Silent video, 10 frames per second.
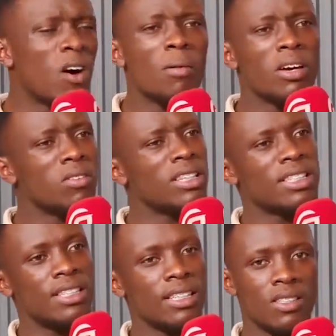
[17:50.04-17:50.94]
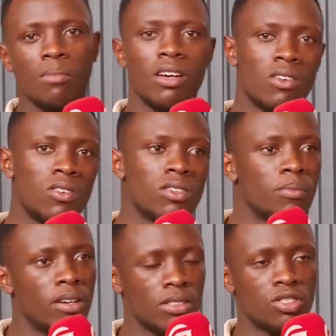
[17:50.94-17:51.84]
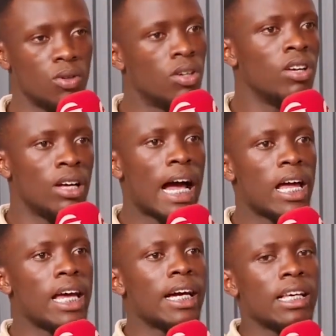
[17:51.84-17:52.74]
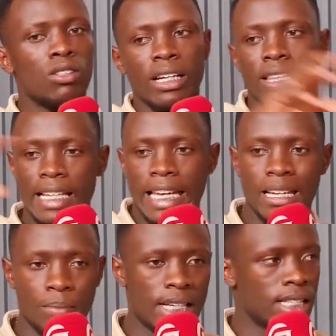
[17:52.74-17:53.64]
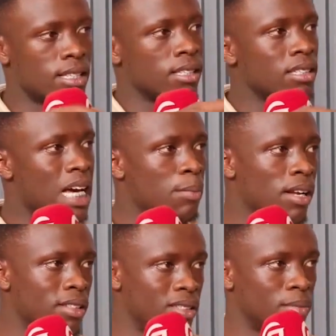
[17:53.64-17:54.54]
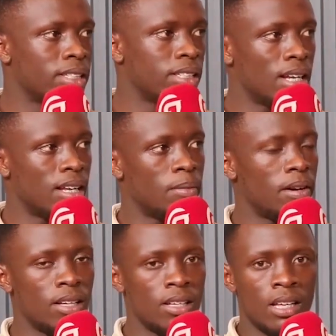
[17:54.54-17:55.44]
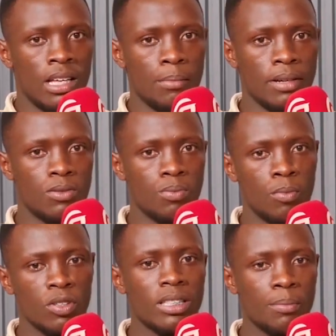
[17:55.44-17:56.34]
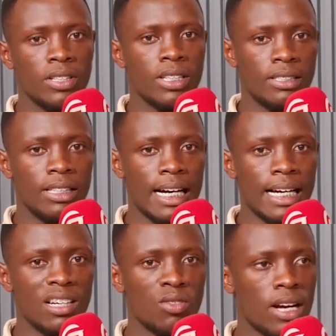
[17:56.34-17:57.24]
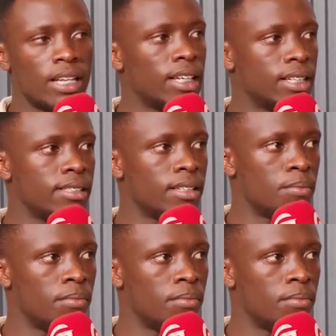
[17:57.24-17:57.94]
Yeah. Oh my God, is this? Oh my God, So I learned the dynamics about the battle, but most importantly, I had an organic team.